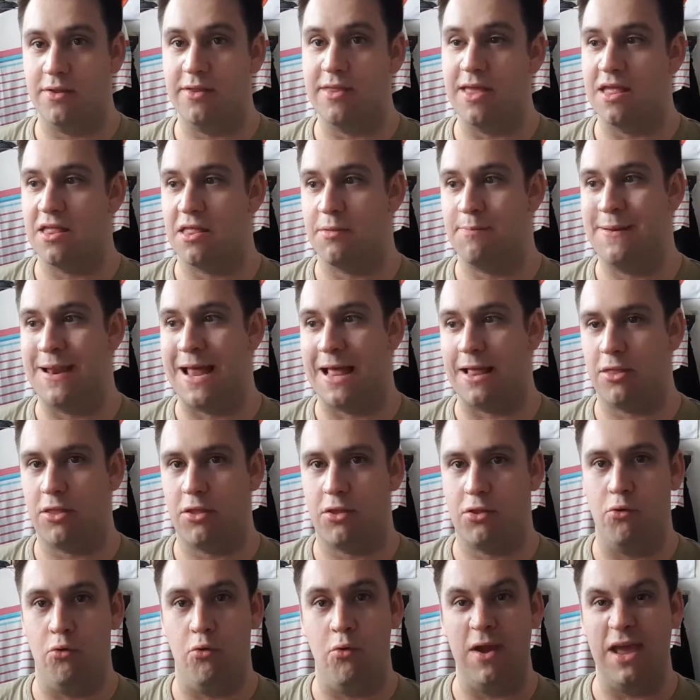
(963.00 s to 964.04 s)
Desplat's
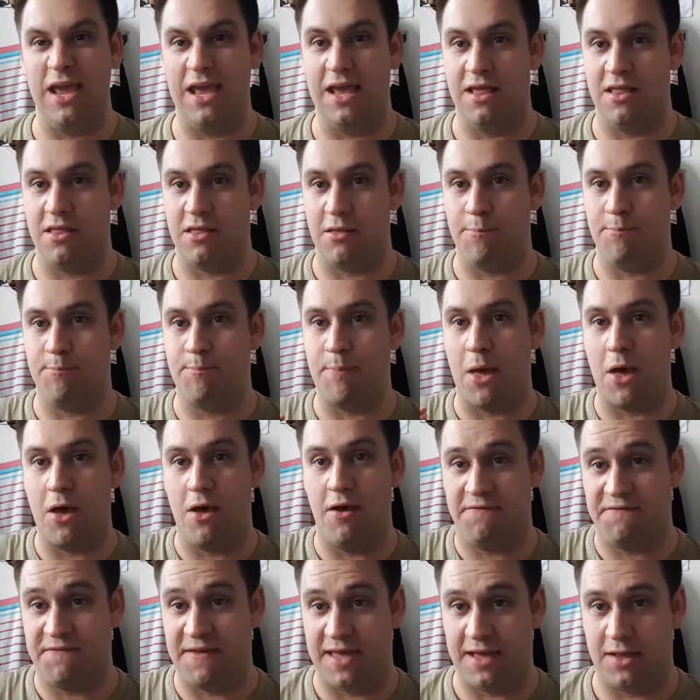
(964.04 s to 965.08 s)
score is
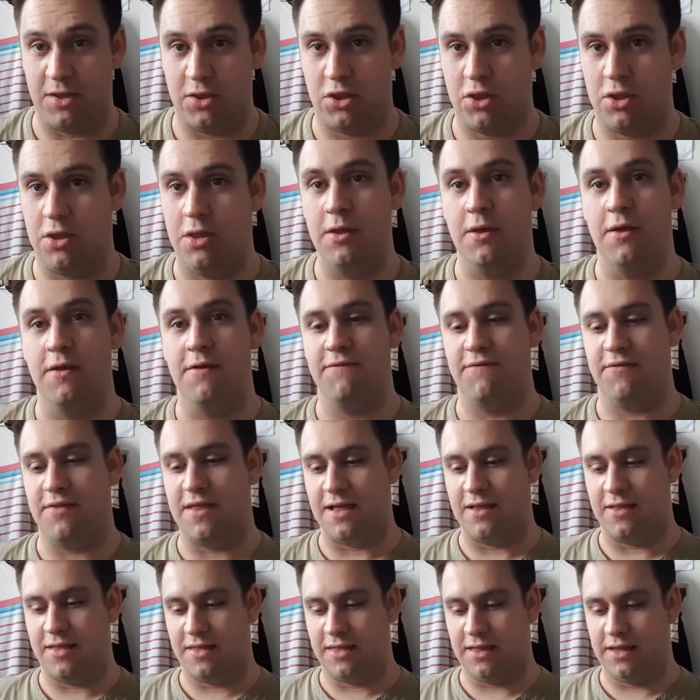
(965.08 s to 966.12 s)
perfect for
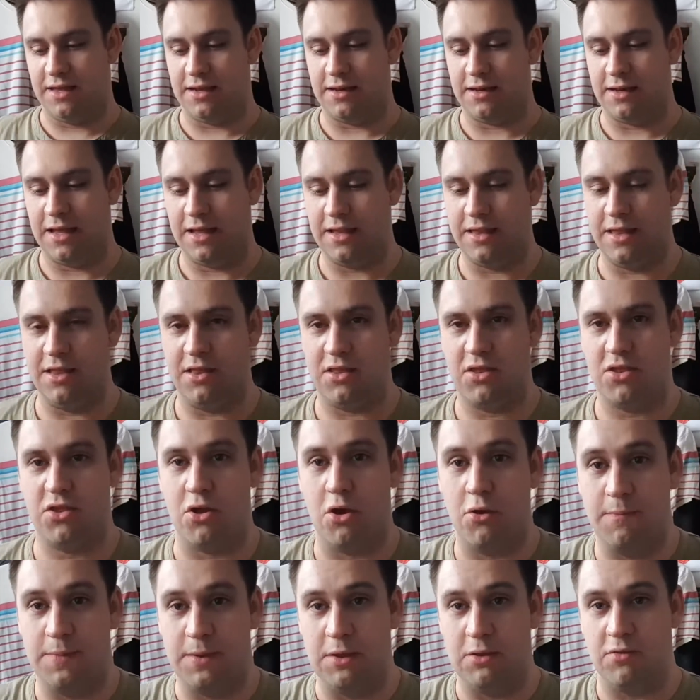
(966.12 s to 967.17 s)
that scene. It is
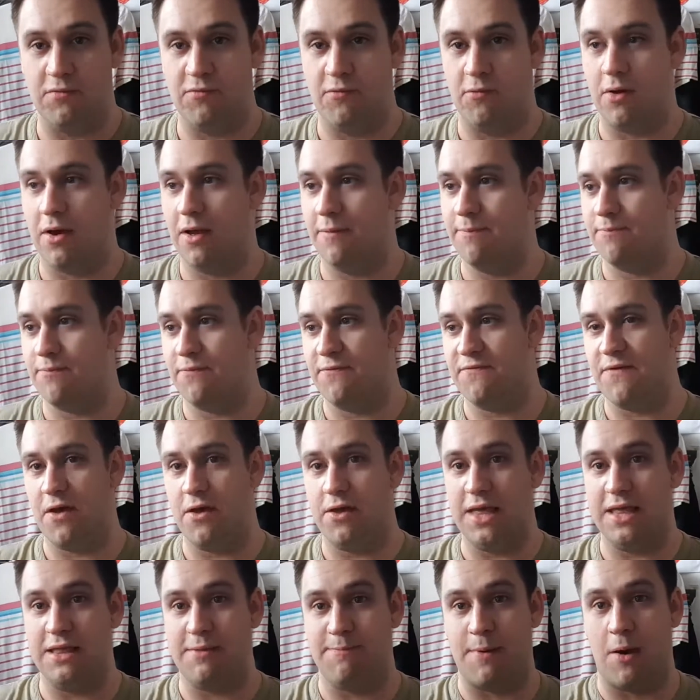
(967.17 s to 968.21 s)
so beautiful. I prefer
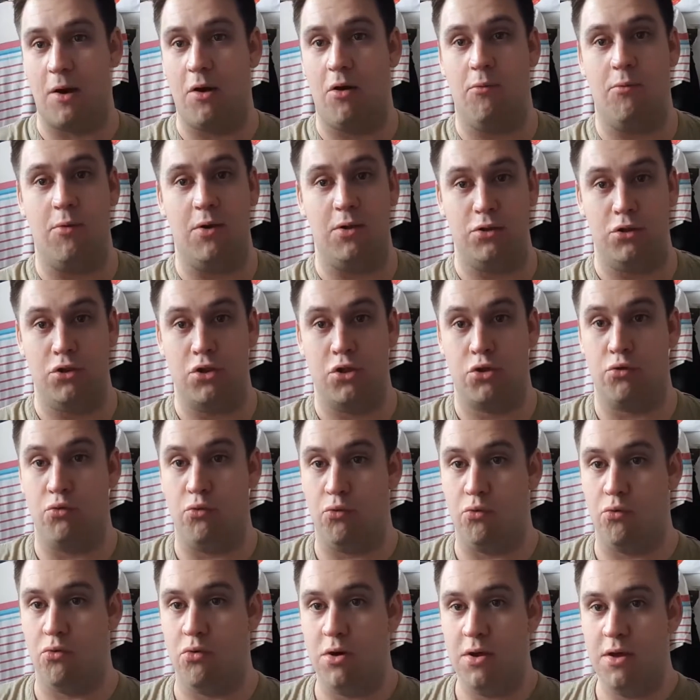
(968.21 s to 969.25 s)
his part one
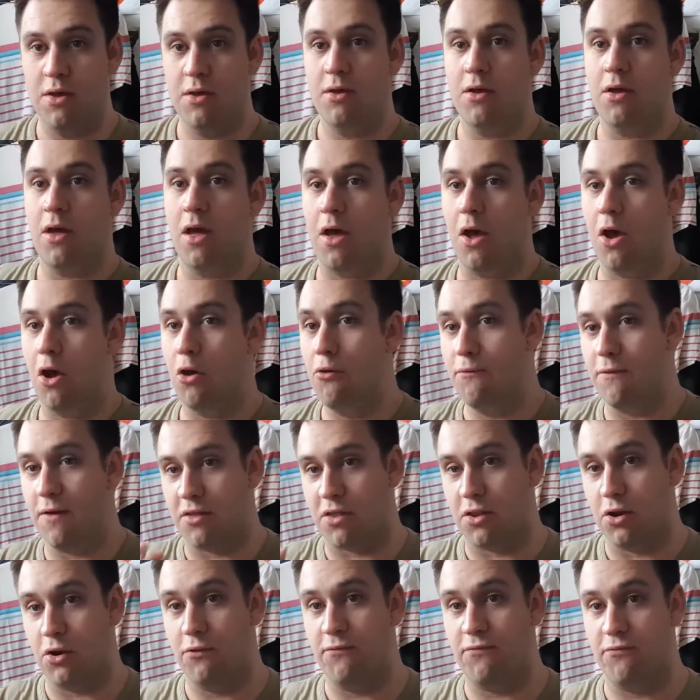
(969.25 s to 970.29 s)
score
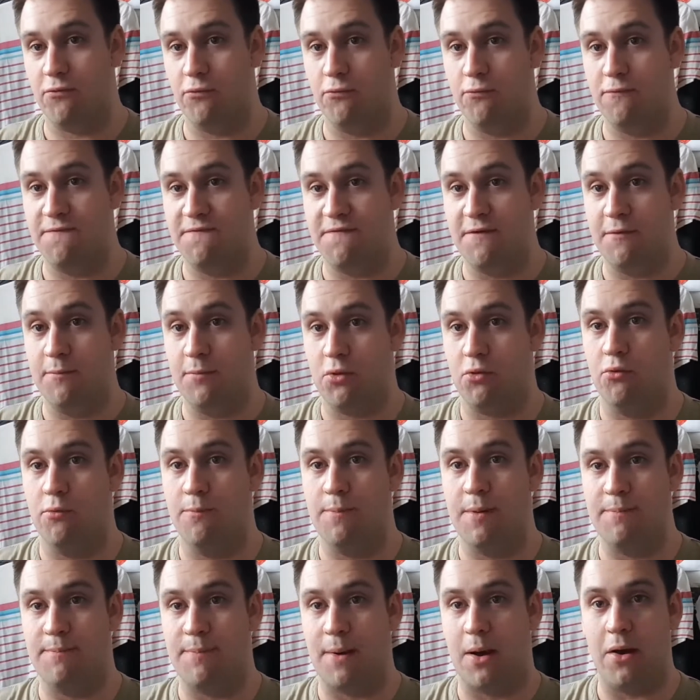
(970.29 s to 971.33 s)
as an overall film score,
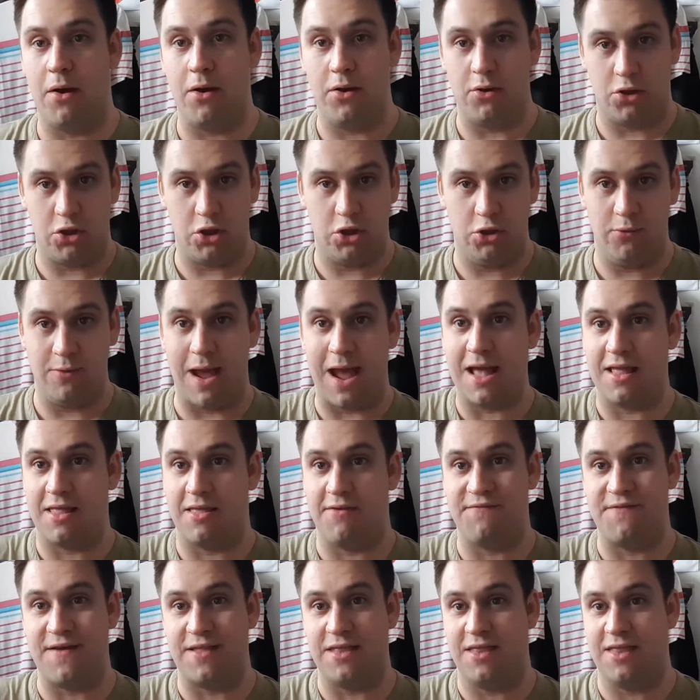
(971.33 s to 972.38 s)
but part two has a
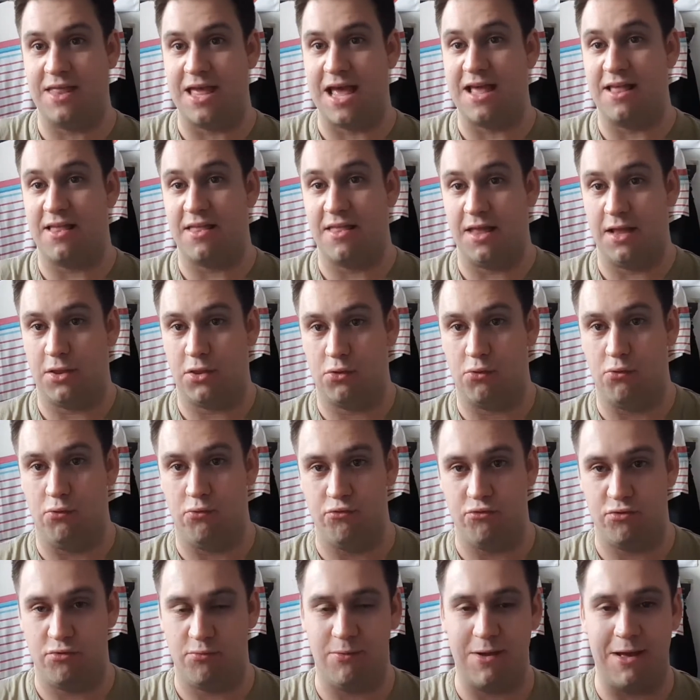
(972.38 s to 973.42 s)
fantastic
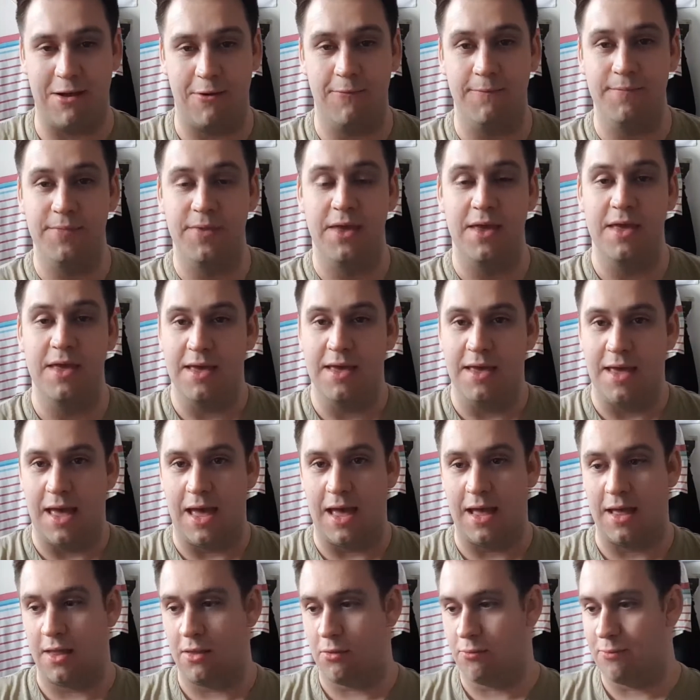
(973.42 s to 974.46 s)
score as well.
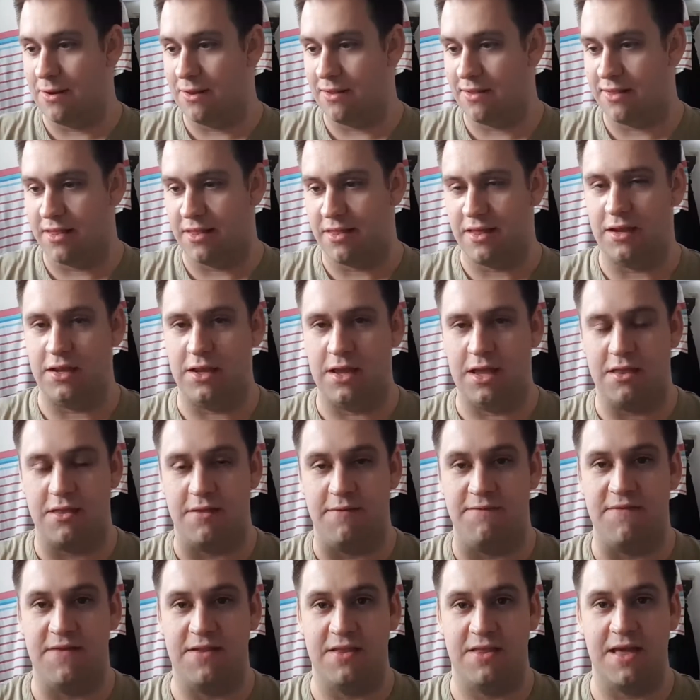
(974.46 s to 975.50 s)
As well as the scene, he has
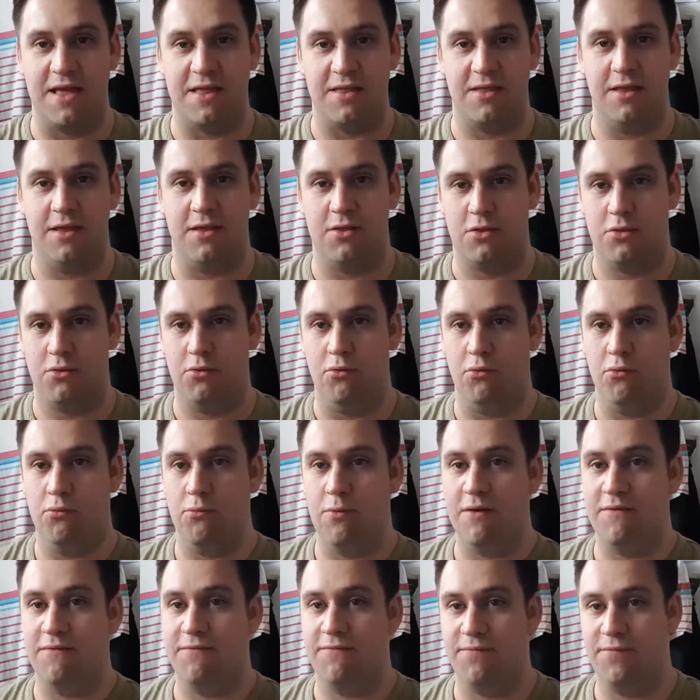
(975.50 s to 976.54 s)
a fantastic score
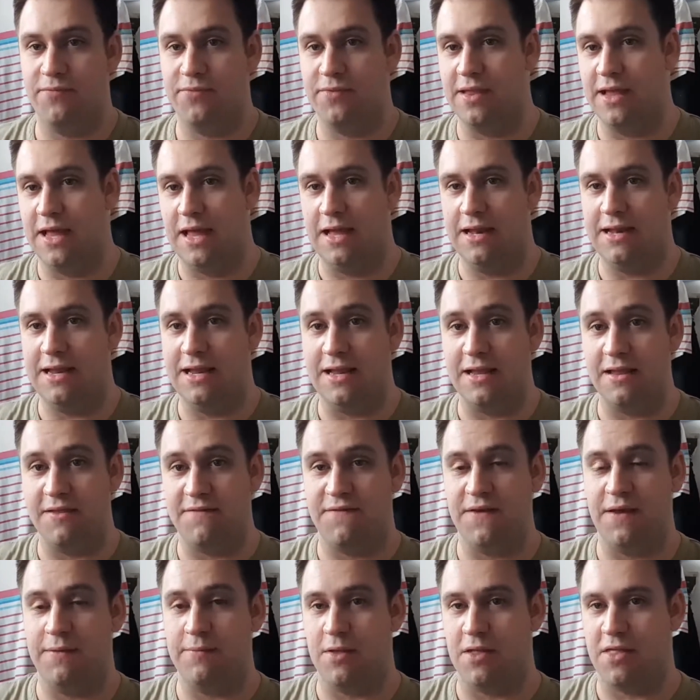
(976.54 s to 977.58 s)
with Lily's
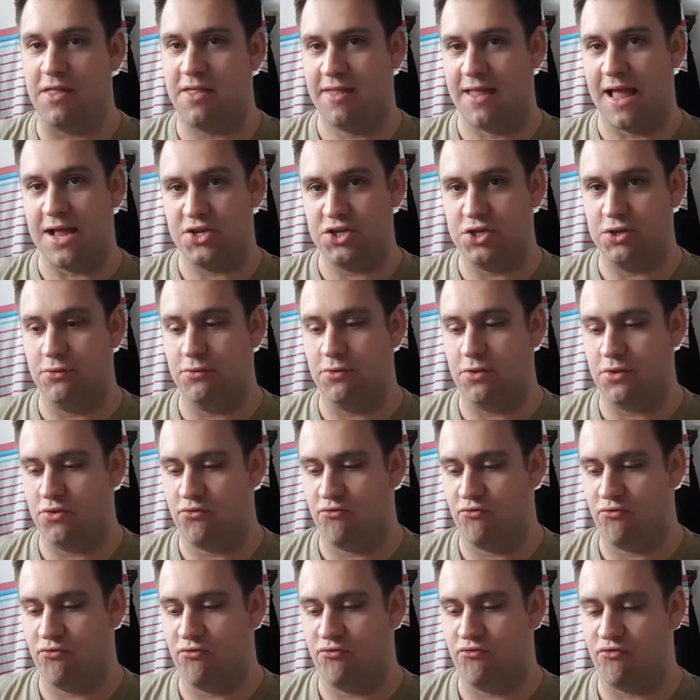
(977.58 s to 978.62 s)
theme, the statues
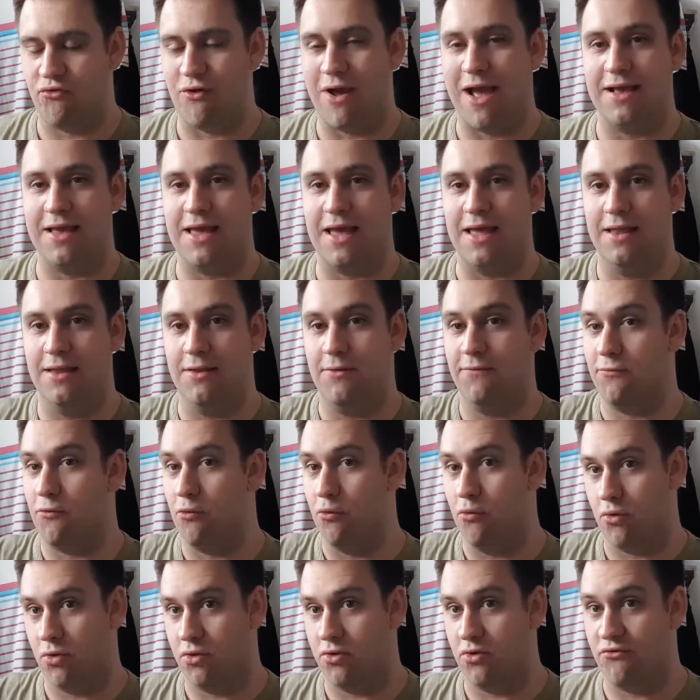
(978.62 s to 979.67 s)
track, and of
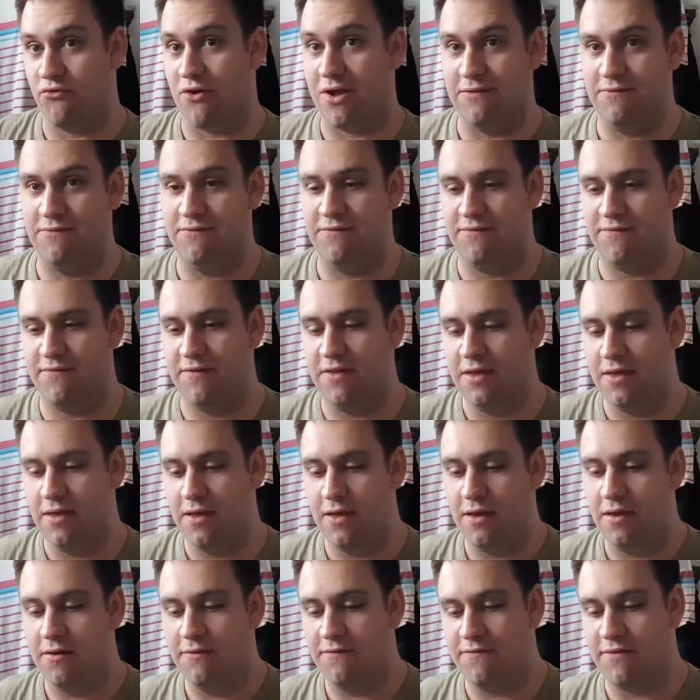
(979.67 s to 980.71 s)
course the dragon
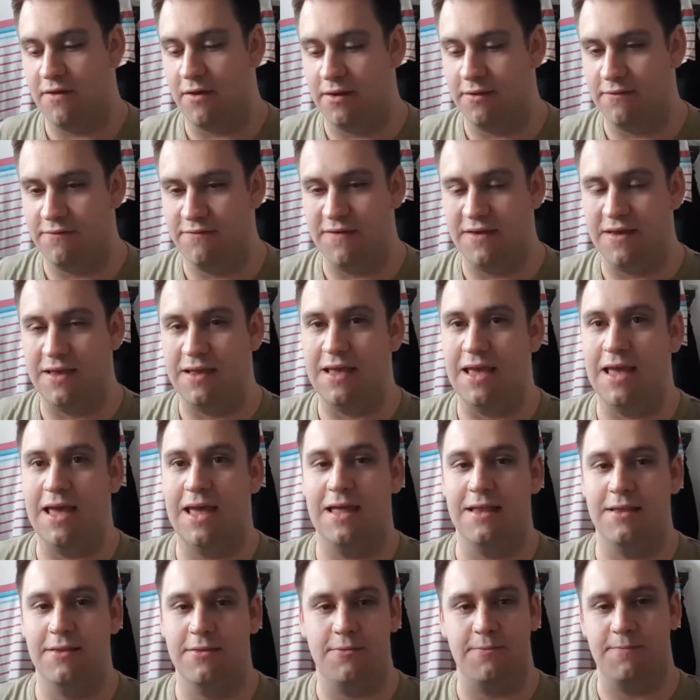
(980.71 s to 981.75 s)
flying thing,
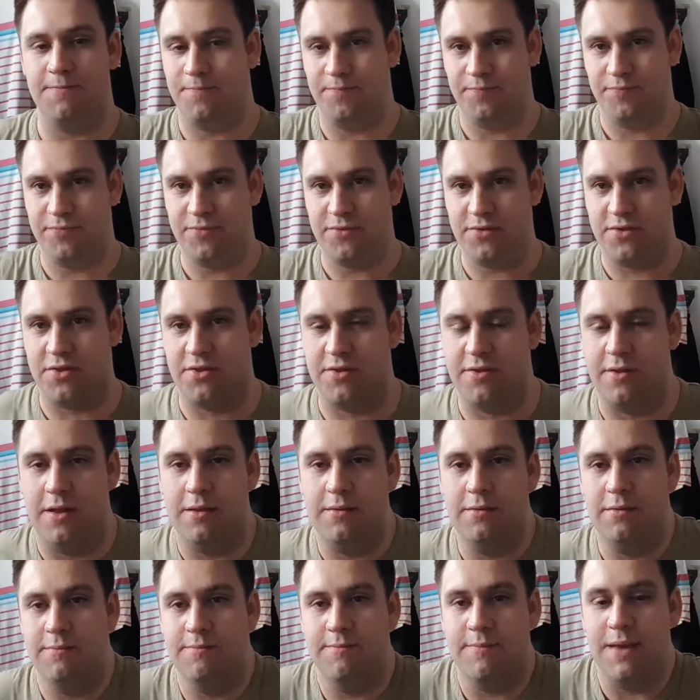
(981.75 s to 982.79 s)
and just
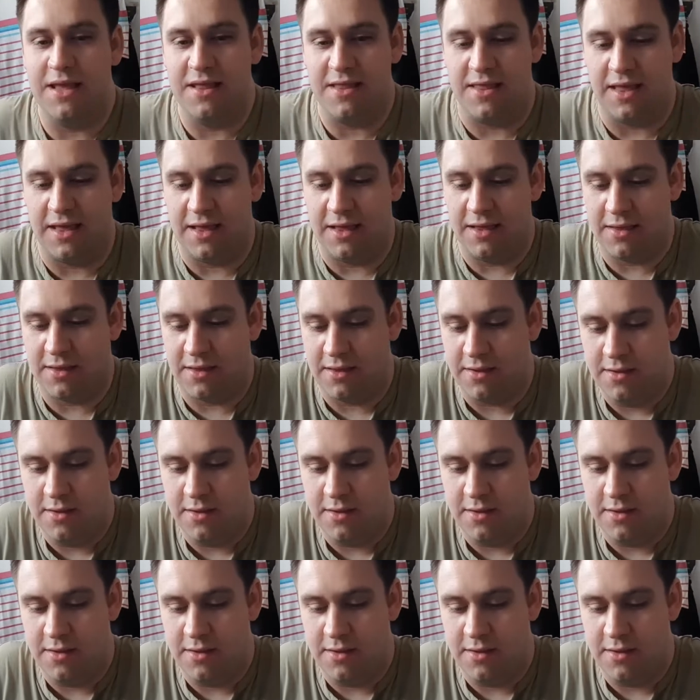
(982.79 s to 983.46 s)
an amazing